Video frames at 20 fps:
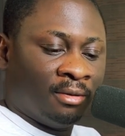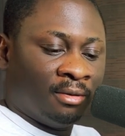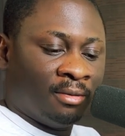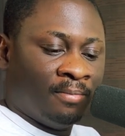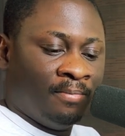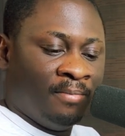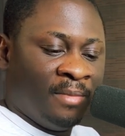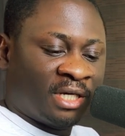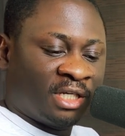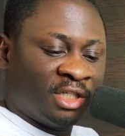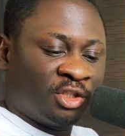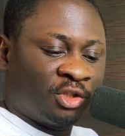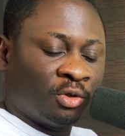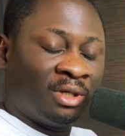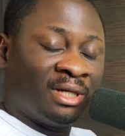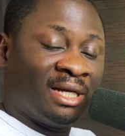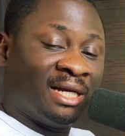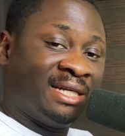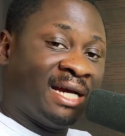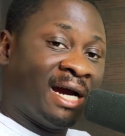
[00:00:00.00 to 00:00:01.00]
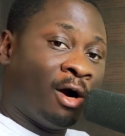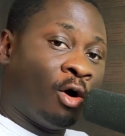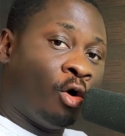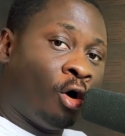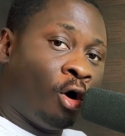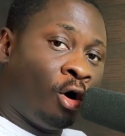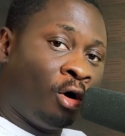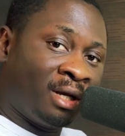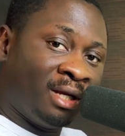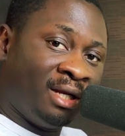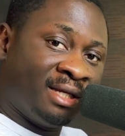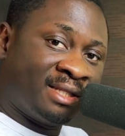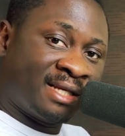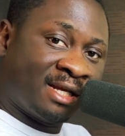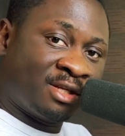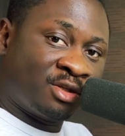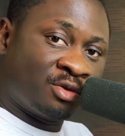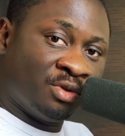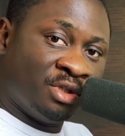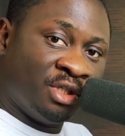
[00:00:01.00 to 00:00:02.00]
making sure that they are all
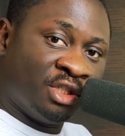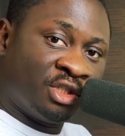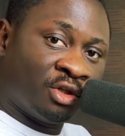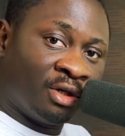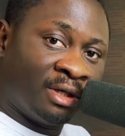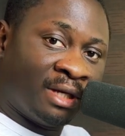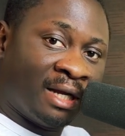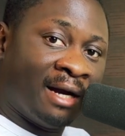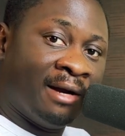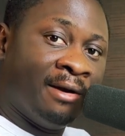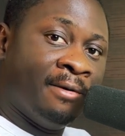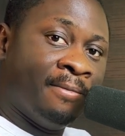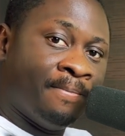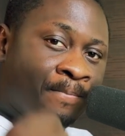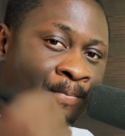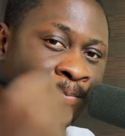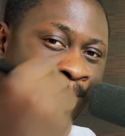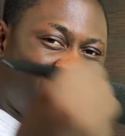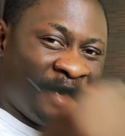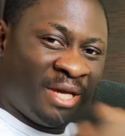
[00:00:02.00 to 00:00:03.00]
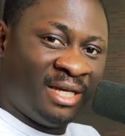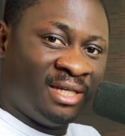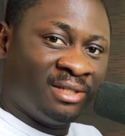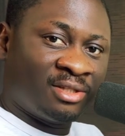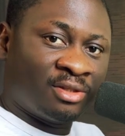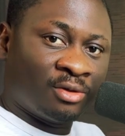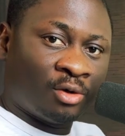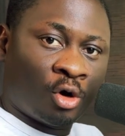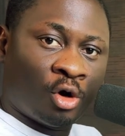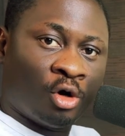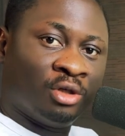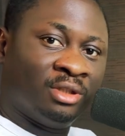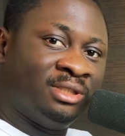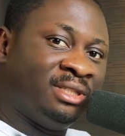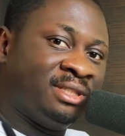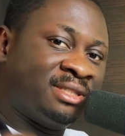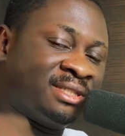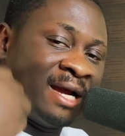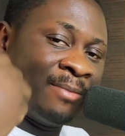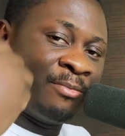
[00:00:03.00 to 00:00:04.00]
related to each other based on the
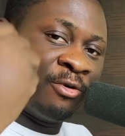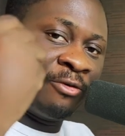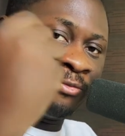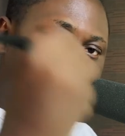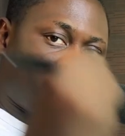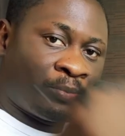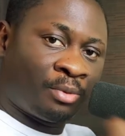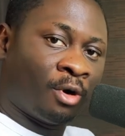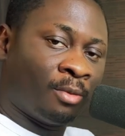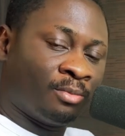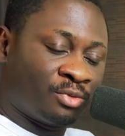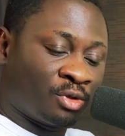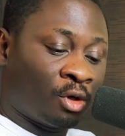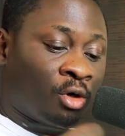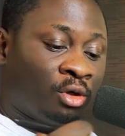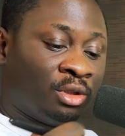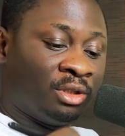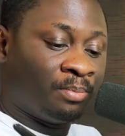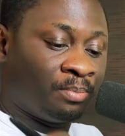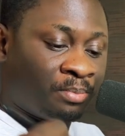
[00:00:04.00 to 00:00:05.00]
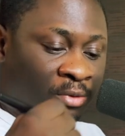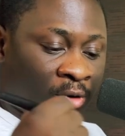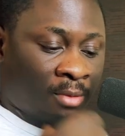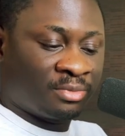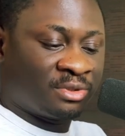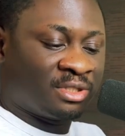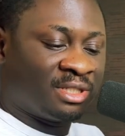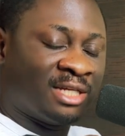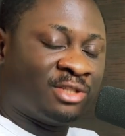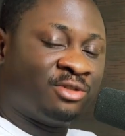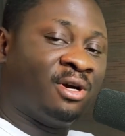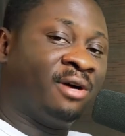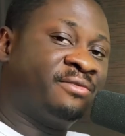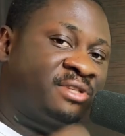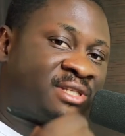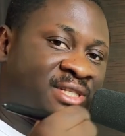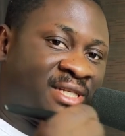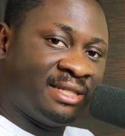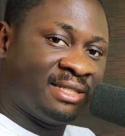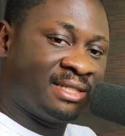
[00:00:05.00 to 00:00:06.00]
type of prompt or the prompt that you have
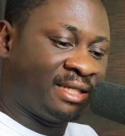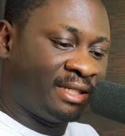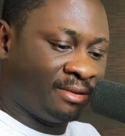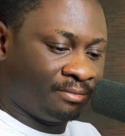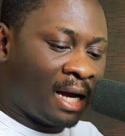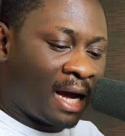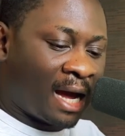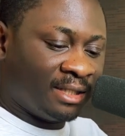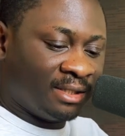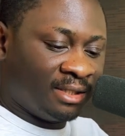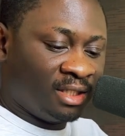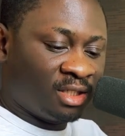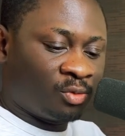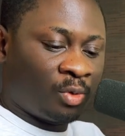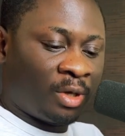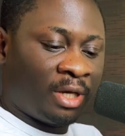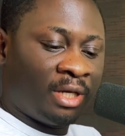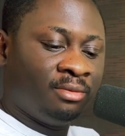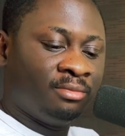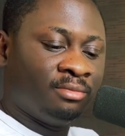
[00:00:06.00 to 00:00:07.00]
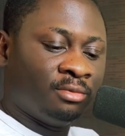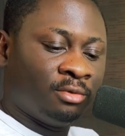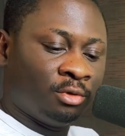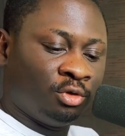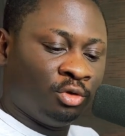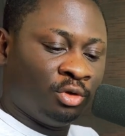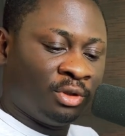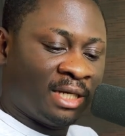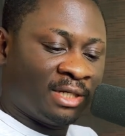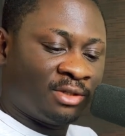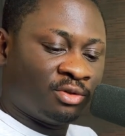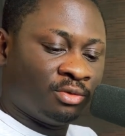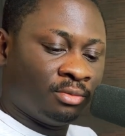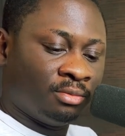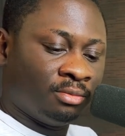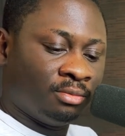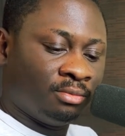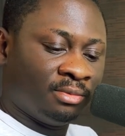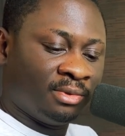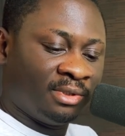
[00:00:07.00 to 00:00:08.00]
sent in. And this way, you get
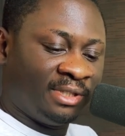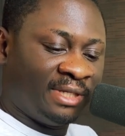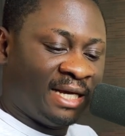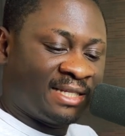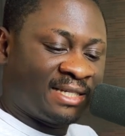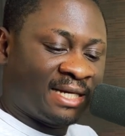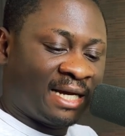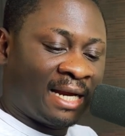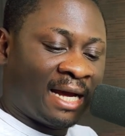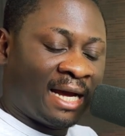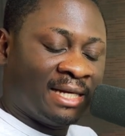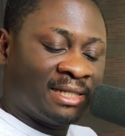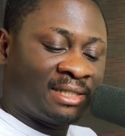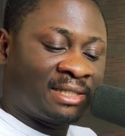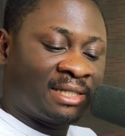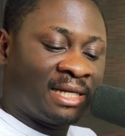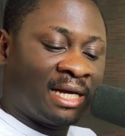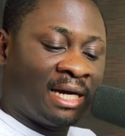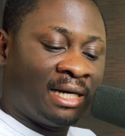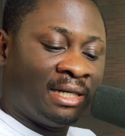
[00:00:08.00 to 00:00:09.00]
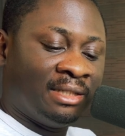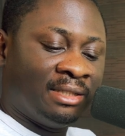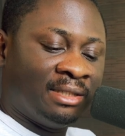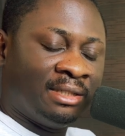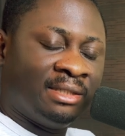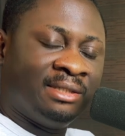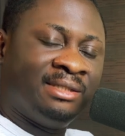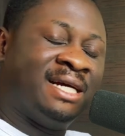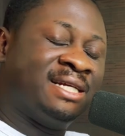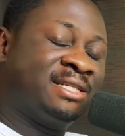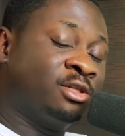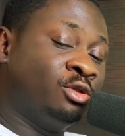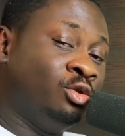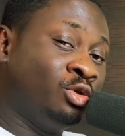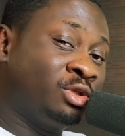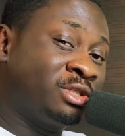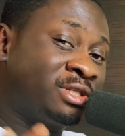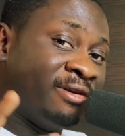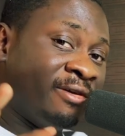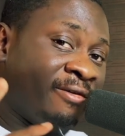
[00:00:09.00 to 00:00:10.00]
to get an answer that
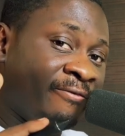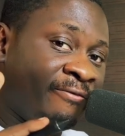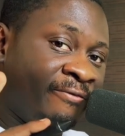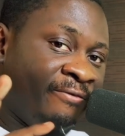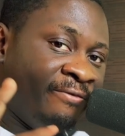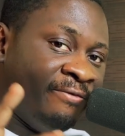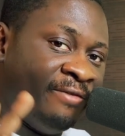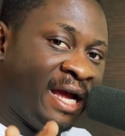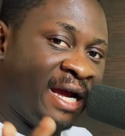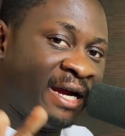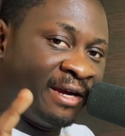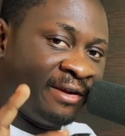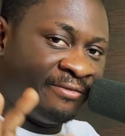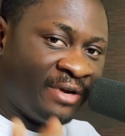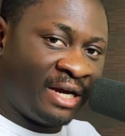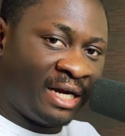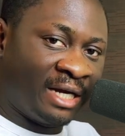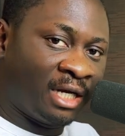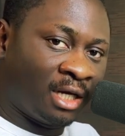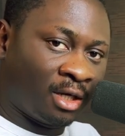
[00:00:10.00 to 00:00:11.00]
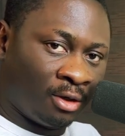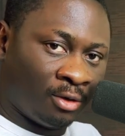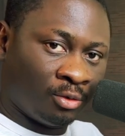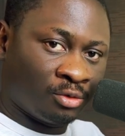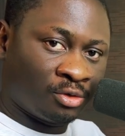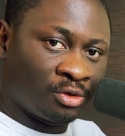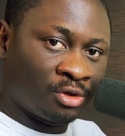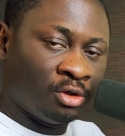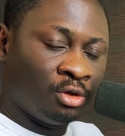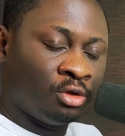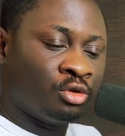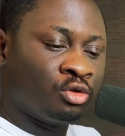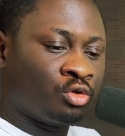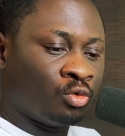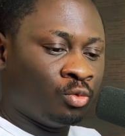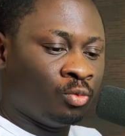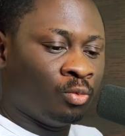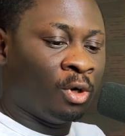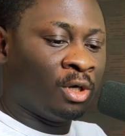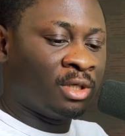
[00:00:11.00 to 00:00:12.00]
looks very, very close to
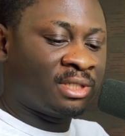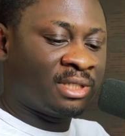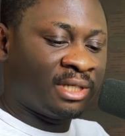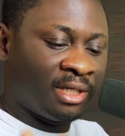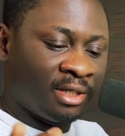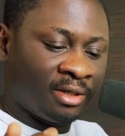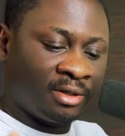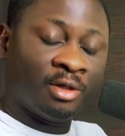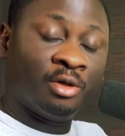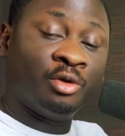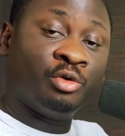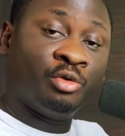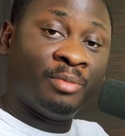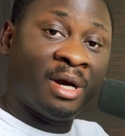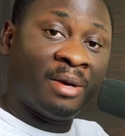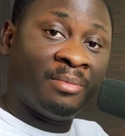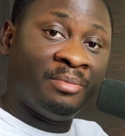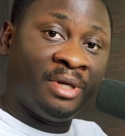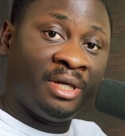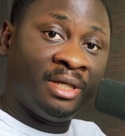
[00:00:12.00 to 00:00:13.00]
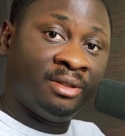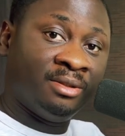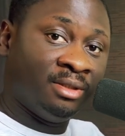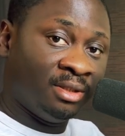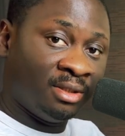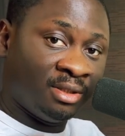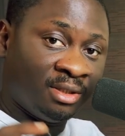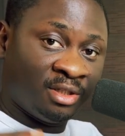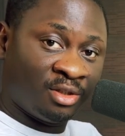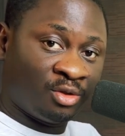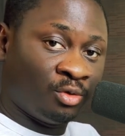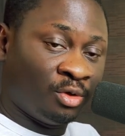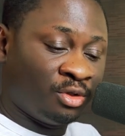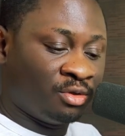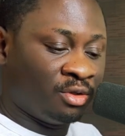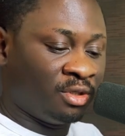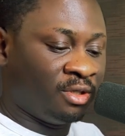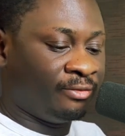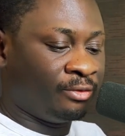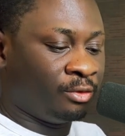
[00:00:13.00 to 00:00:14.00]
what a real human being is going to
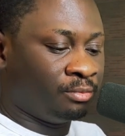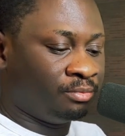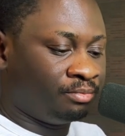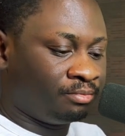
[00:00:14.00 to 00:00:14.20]
give you.